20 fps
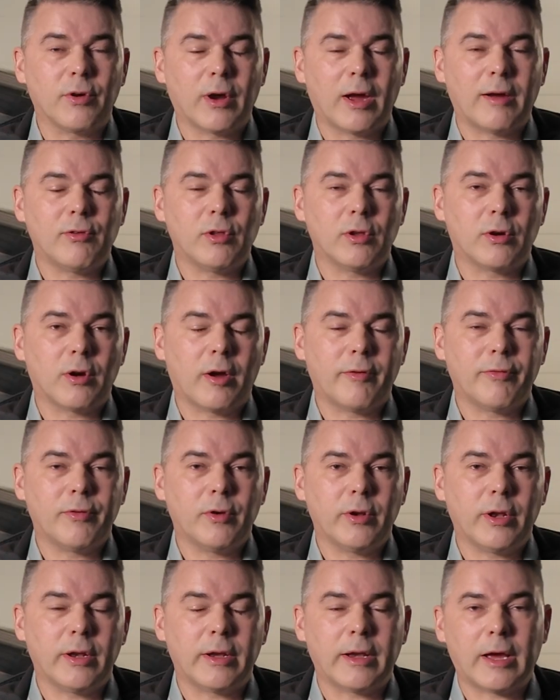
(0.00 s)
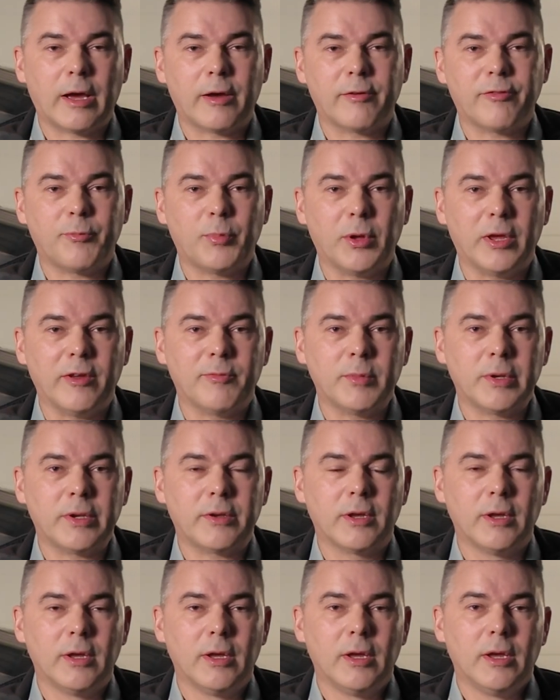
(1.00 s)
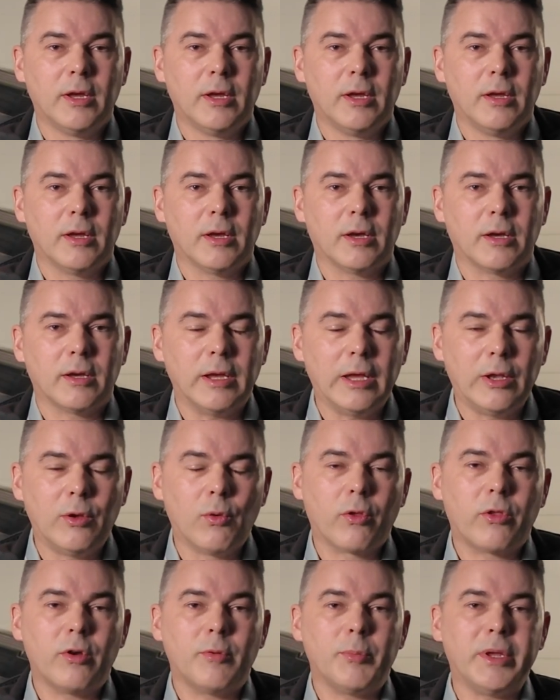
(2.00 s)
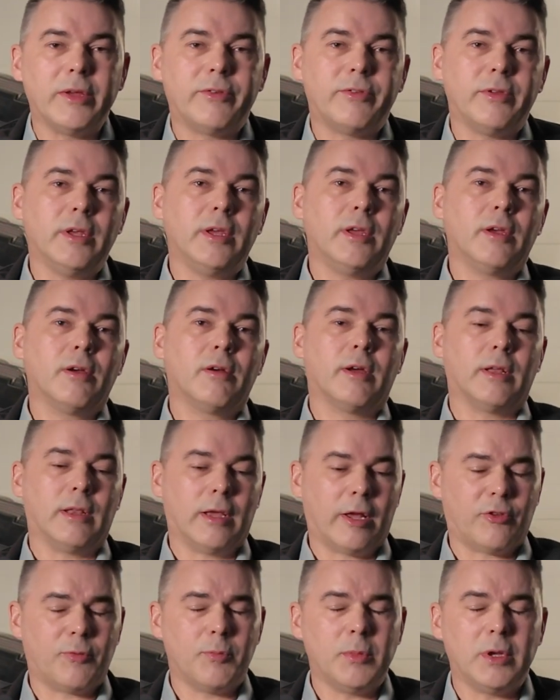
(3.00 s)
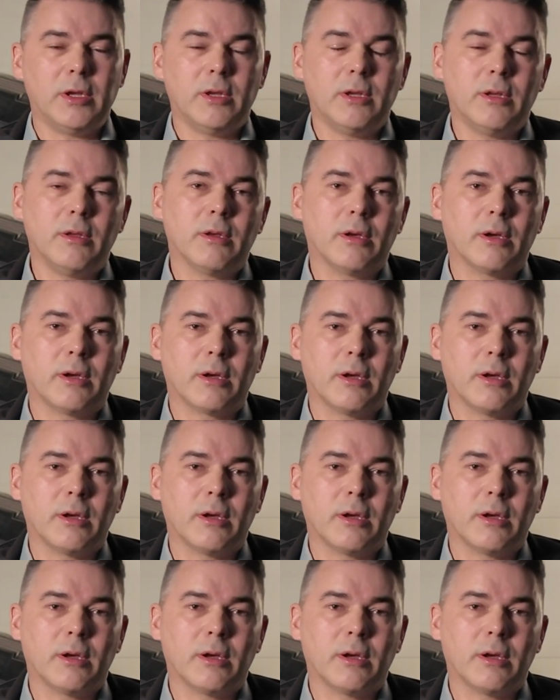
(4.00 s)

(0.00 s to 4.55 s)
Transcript: gravel or off-road and half pavement. In northern BC here, it lets me